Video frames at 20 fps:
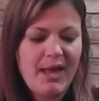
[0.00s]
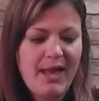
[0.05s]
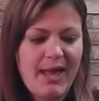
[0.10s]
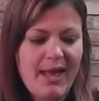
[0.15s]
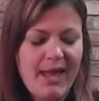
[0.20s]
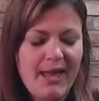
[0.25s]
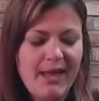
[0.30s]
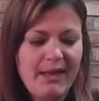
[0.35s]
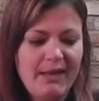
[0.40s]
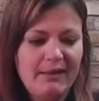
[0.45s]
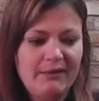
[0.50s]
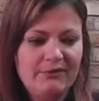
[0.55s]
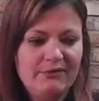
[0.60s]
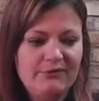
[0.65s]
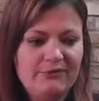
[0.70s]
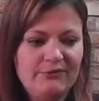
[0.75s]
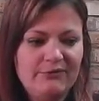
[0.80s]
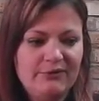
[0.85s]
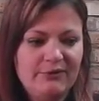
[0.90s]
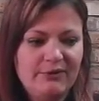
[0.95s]

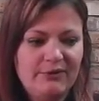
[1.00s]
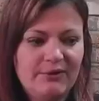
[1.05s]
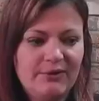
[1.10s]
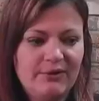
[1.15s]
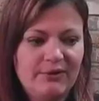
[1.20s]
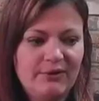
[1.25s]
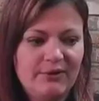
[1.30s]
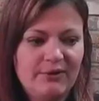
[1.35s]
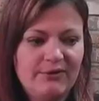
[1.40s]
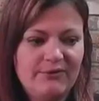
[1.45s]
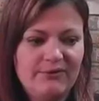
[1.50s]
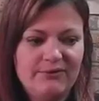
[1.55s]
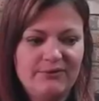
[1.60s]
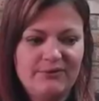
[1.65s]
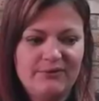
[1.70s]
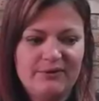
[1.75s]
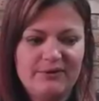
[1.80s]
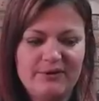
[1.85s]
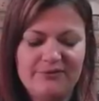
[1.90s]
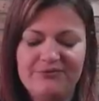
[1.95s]
And
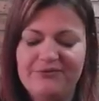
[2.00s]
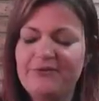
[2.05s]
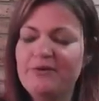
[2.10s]
the